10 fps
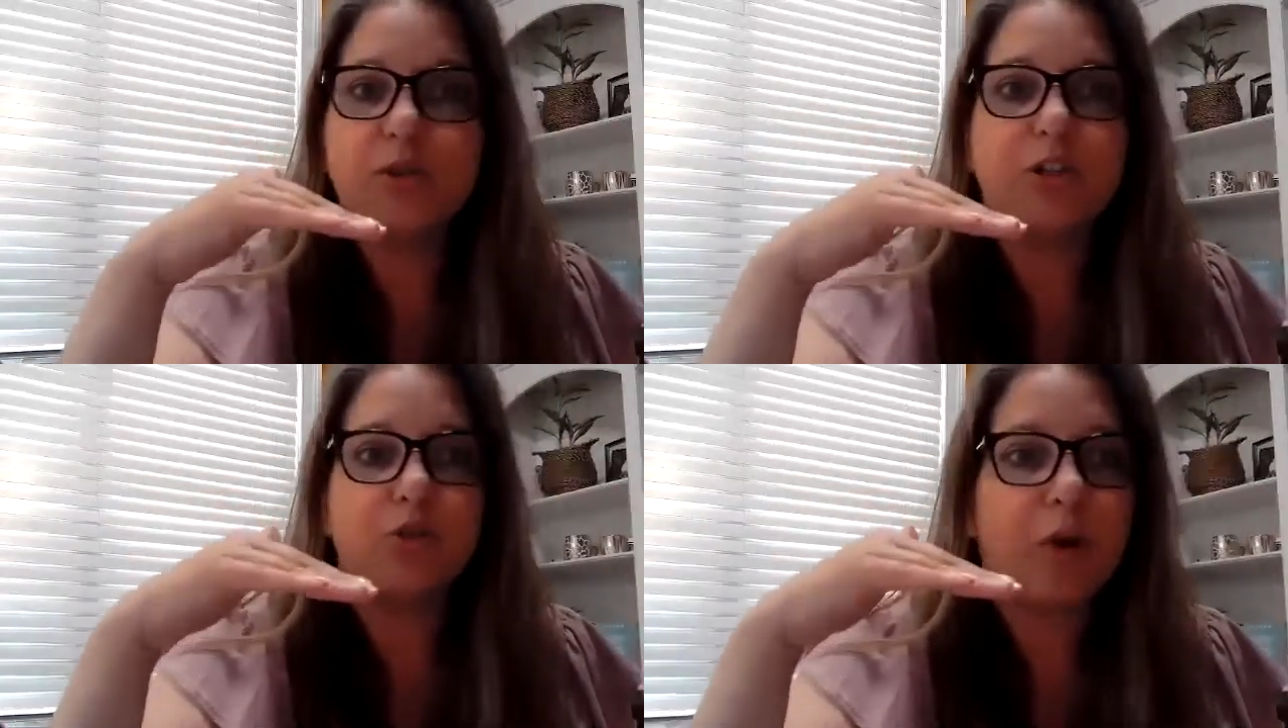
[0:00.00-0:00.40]

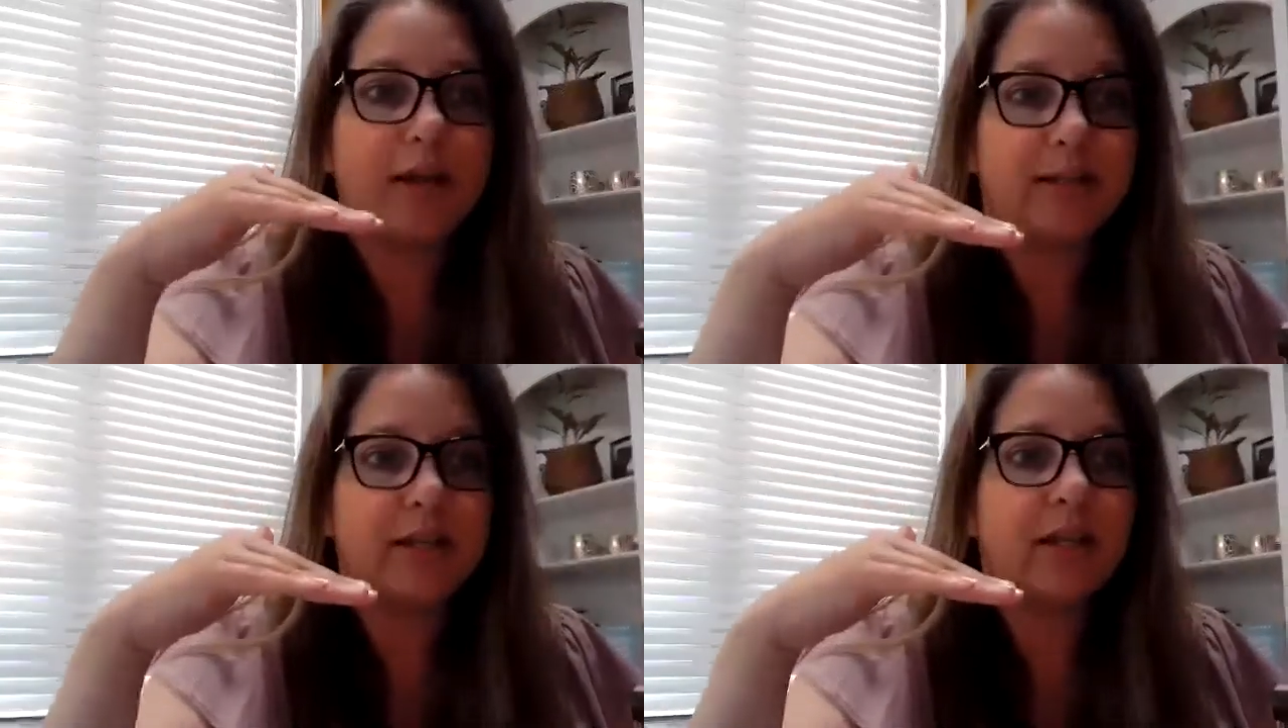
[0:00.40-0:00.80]
are
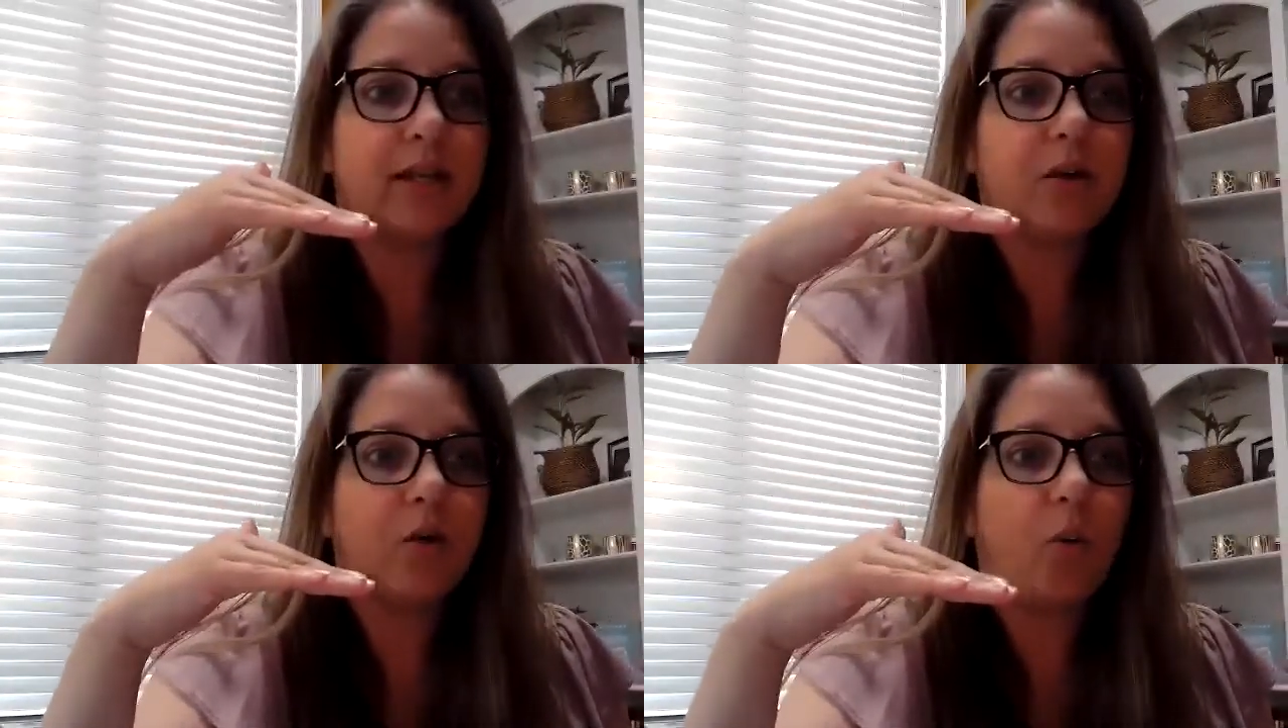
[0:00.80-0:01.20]

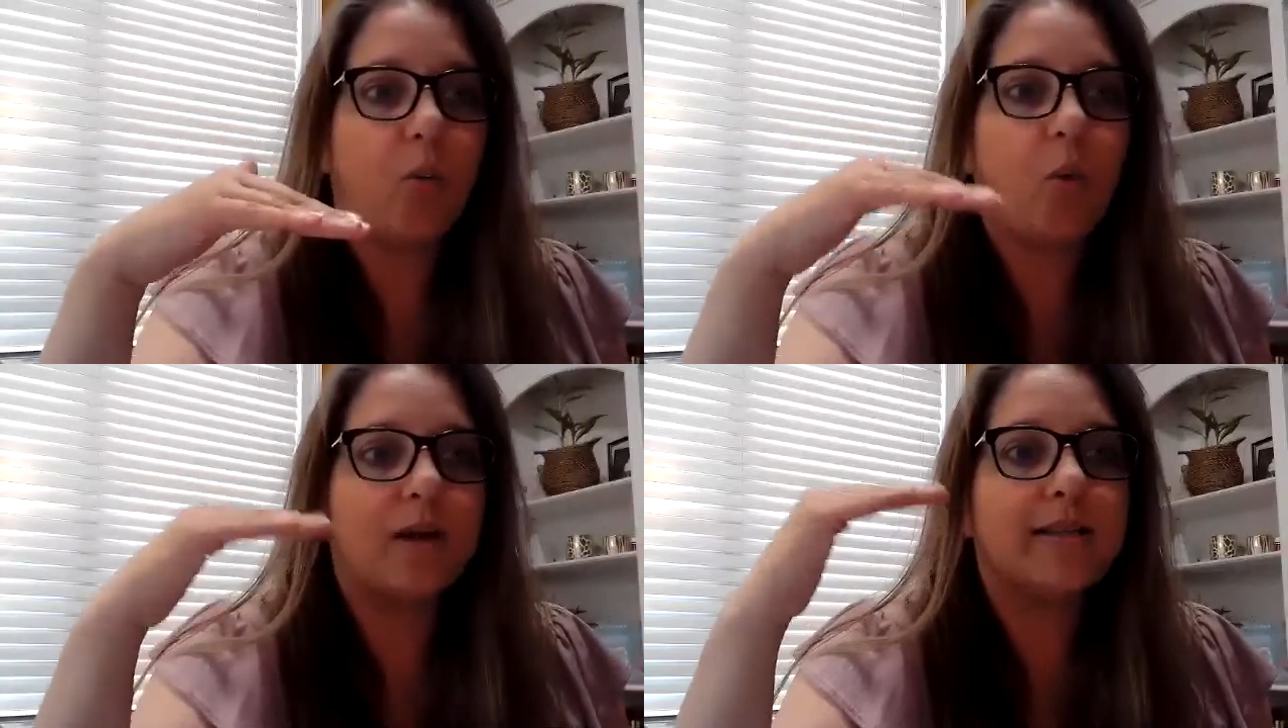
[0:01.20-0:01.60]
dressing
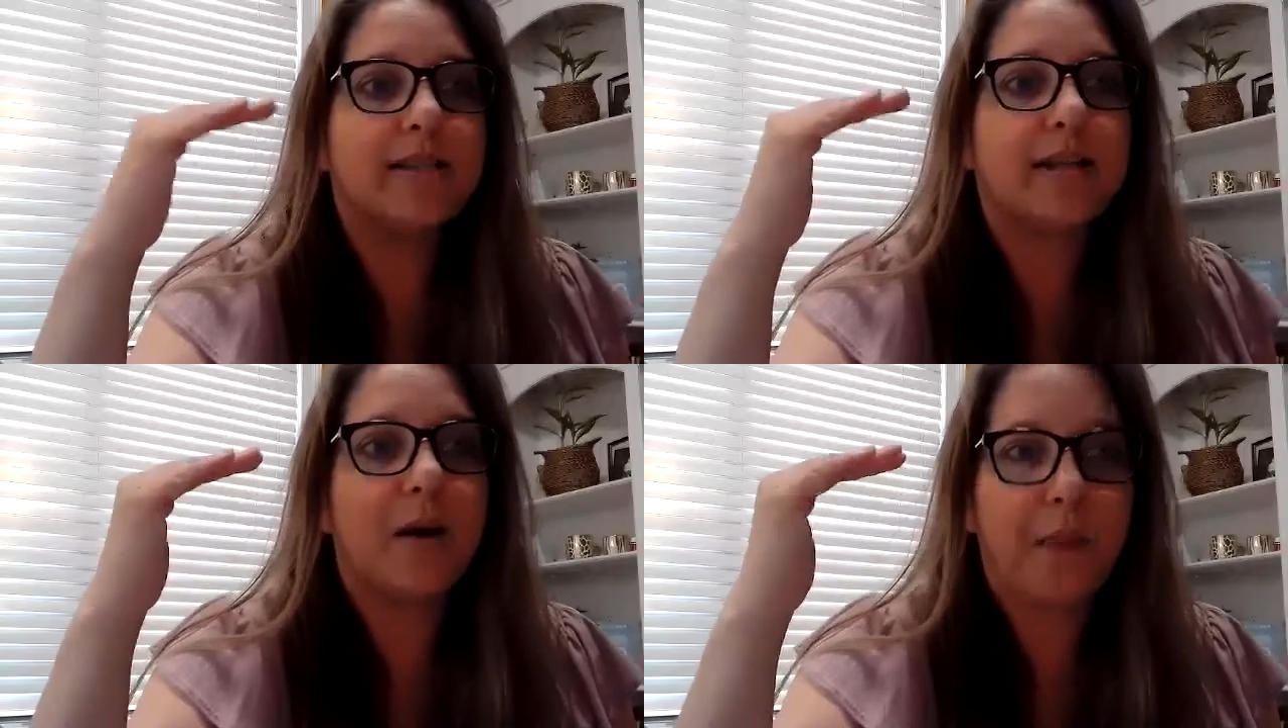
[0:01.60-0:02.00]
one
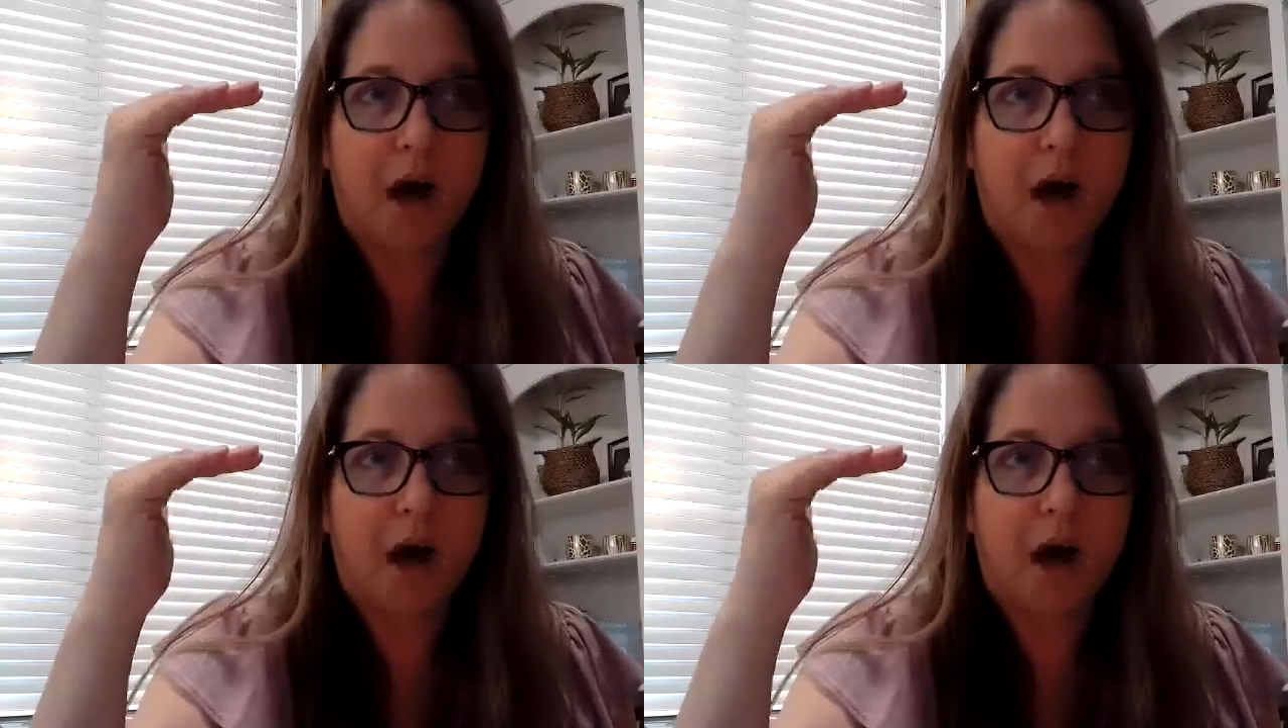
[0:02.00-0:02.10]
step